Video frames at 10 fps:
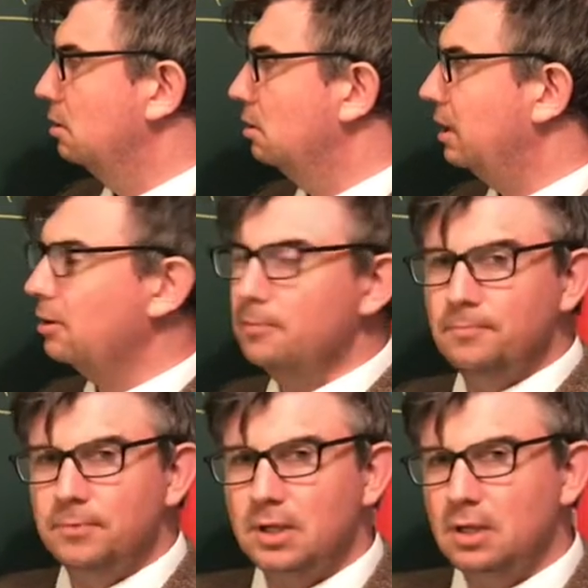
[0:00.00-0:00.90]
Now,
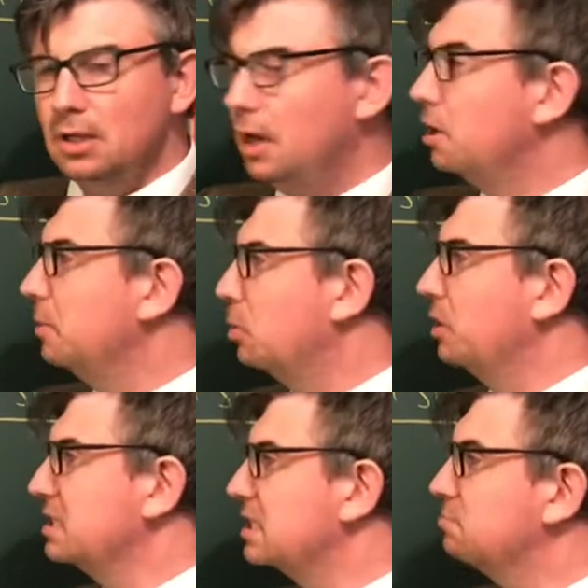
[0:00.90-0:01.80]
I could be
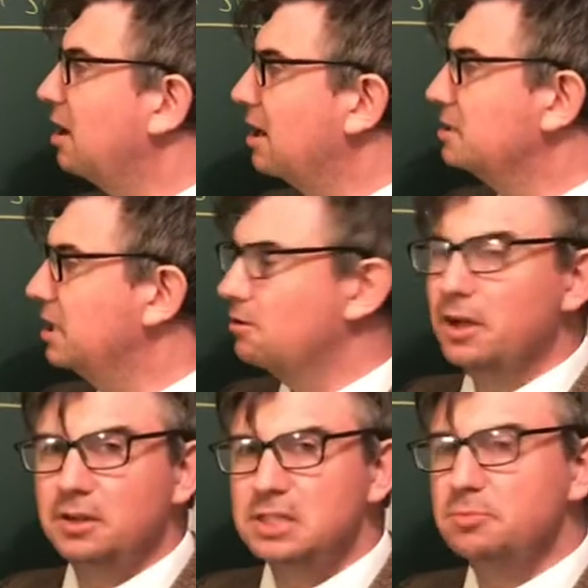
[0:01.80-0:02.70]
quite smart here and I
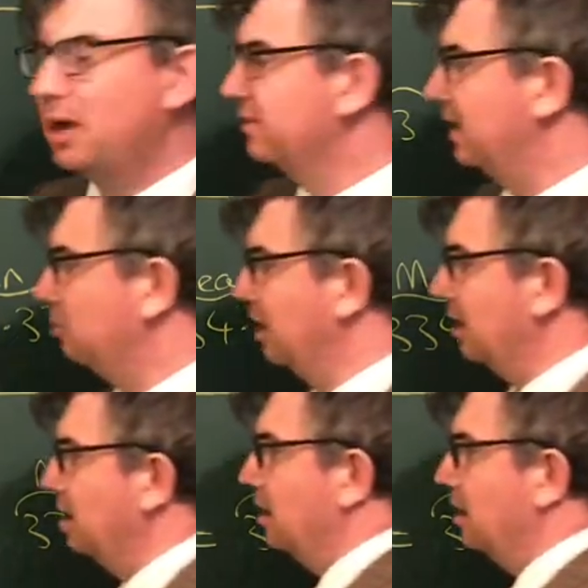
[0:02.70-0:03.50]
could spot that, well,